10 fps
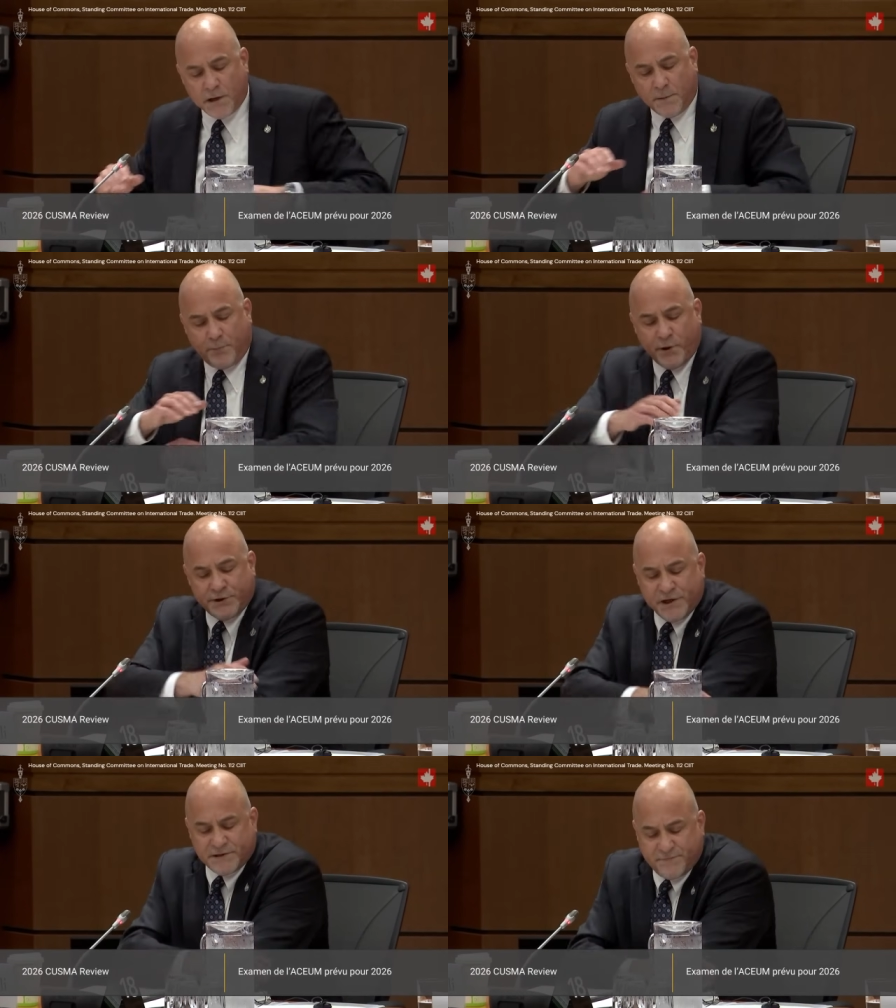to
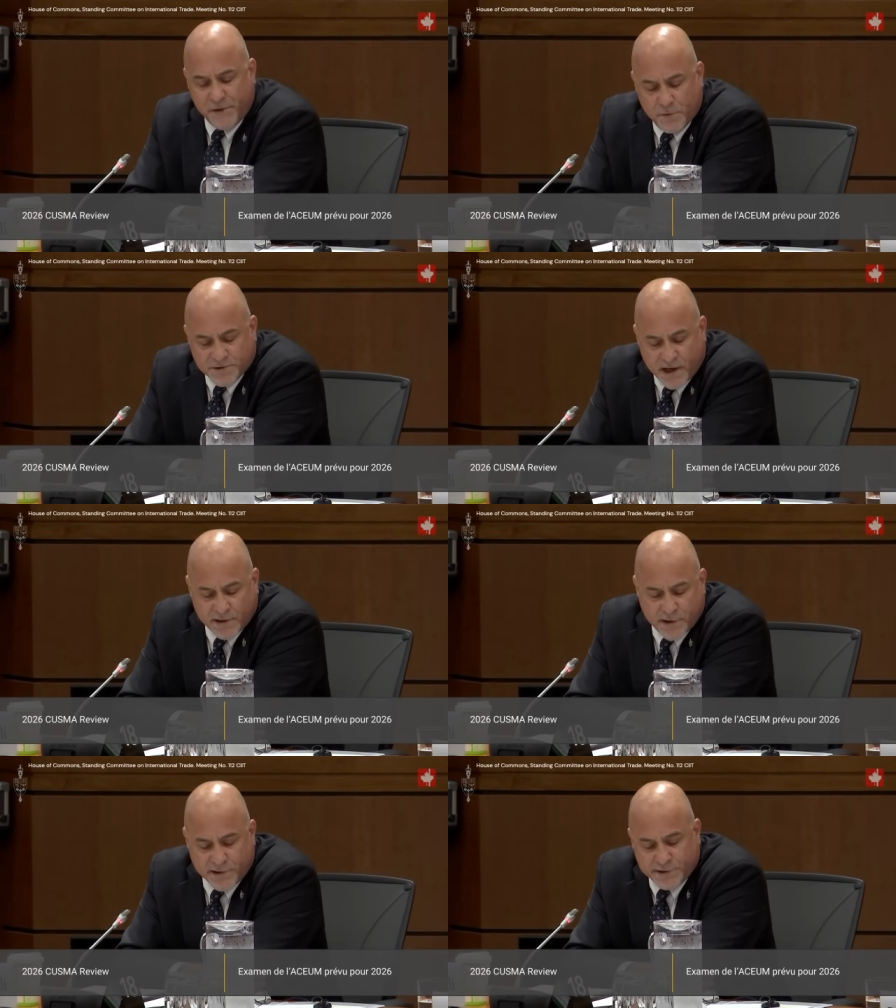push its views
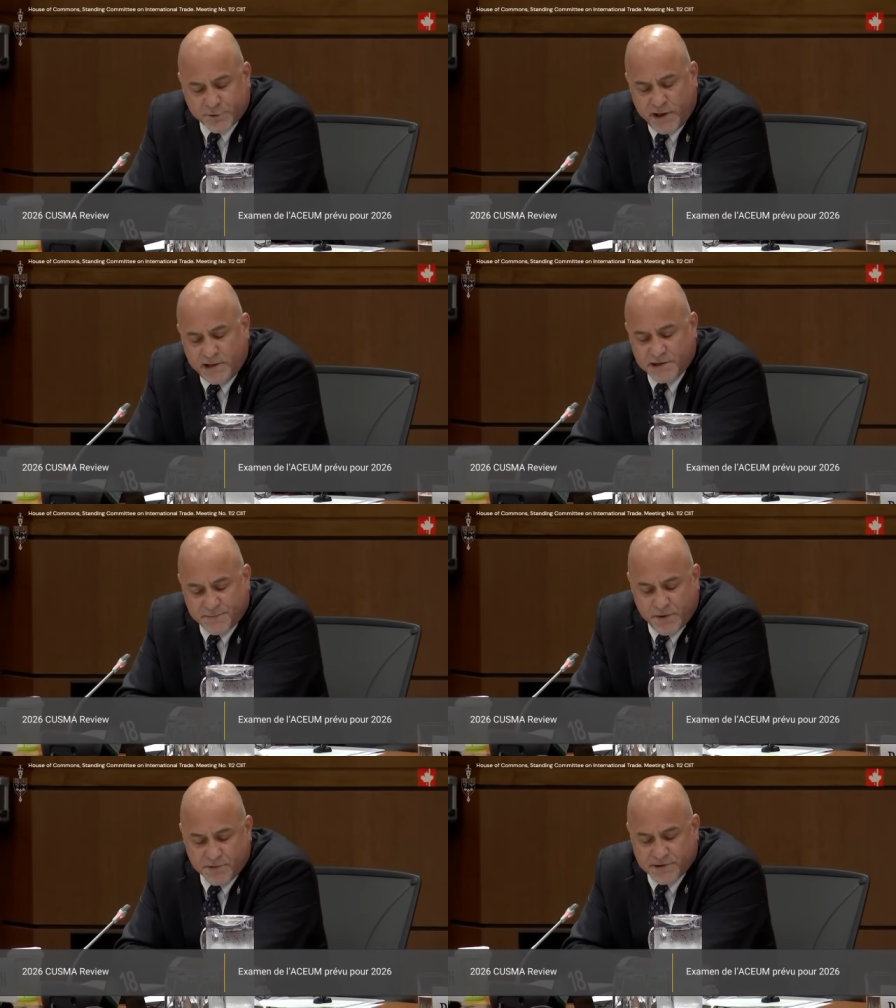on current trade
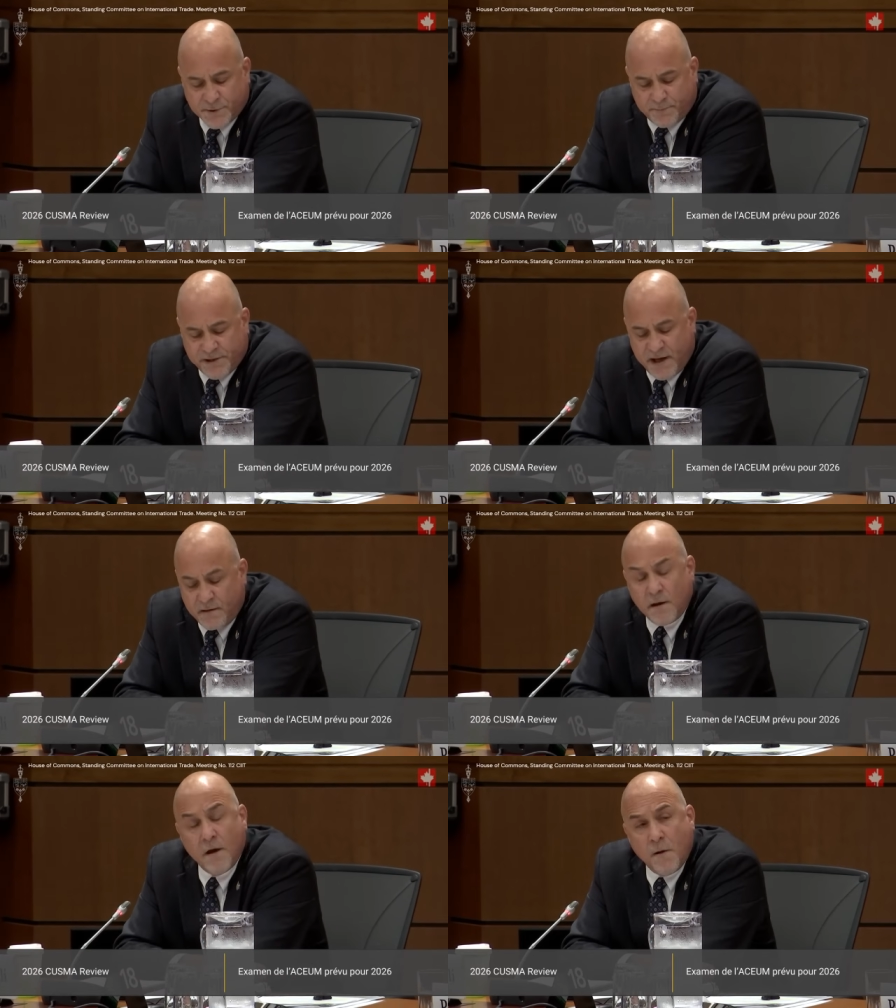disputes to
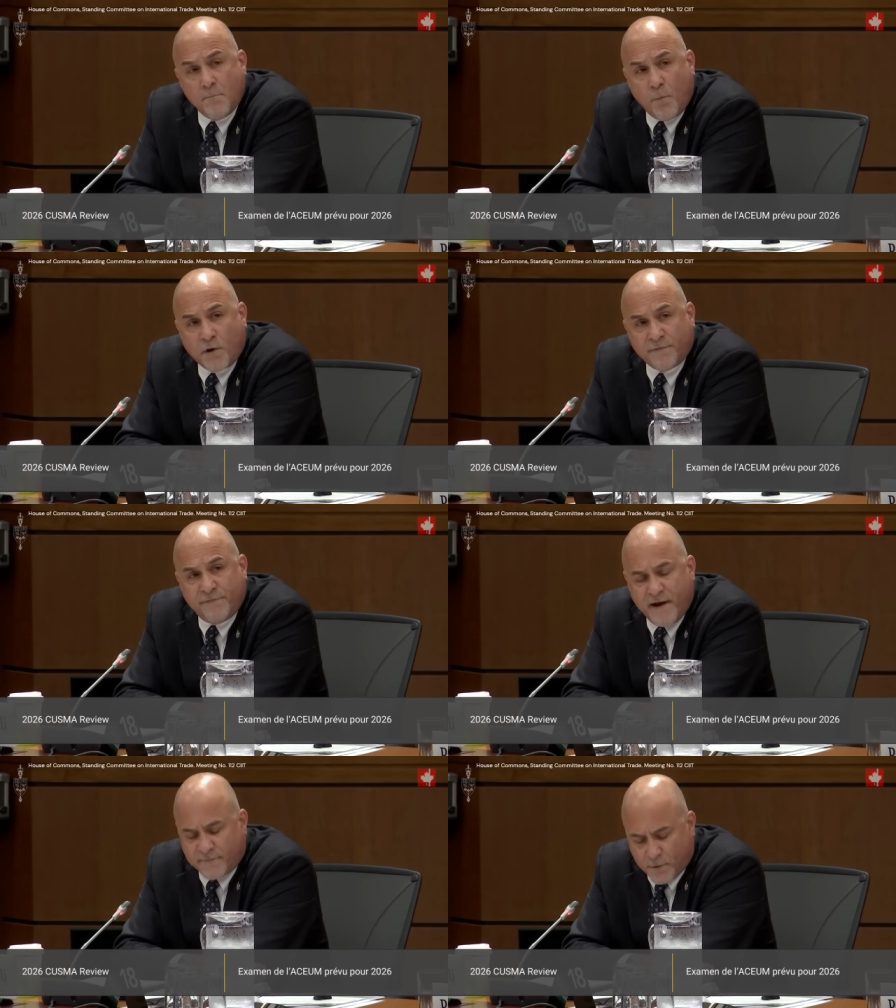obtain more
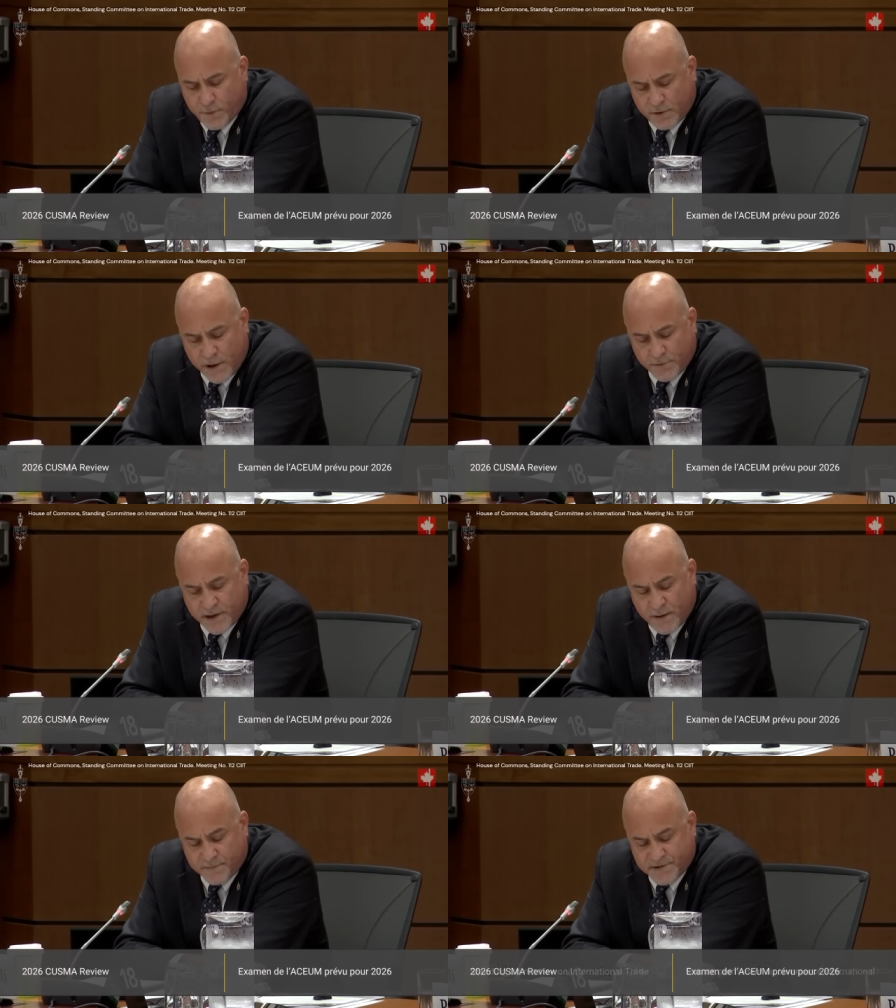favorable
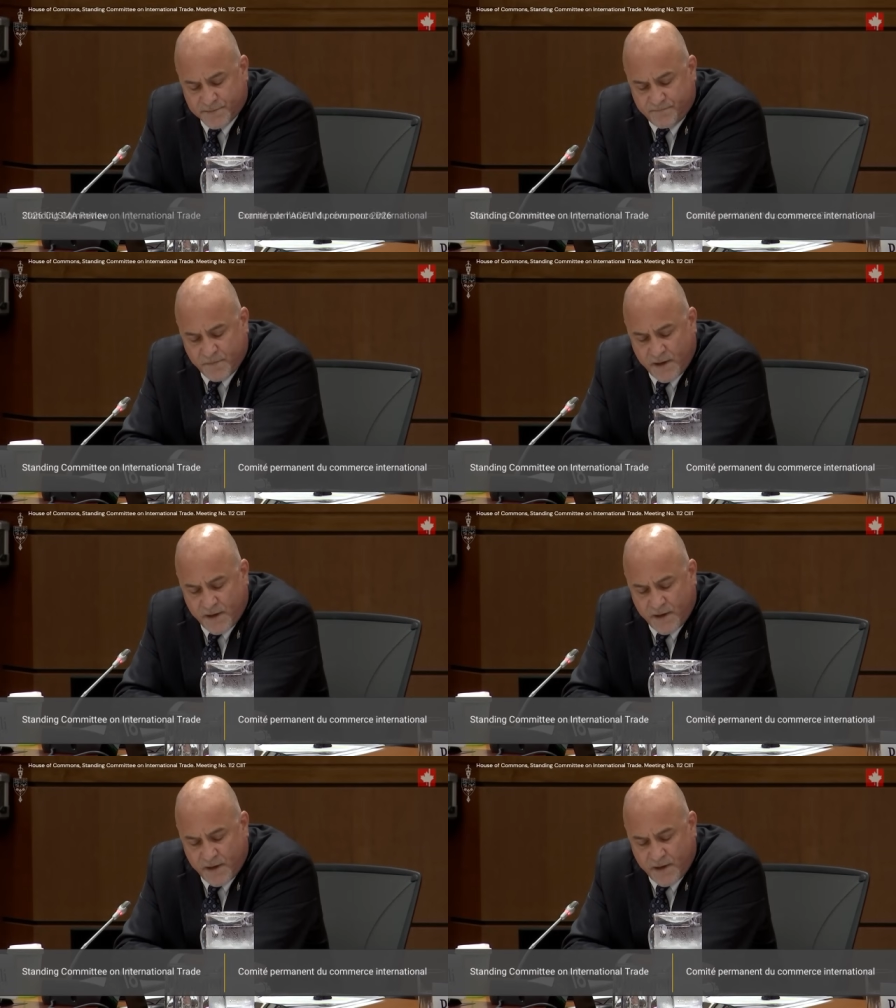outcomes.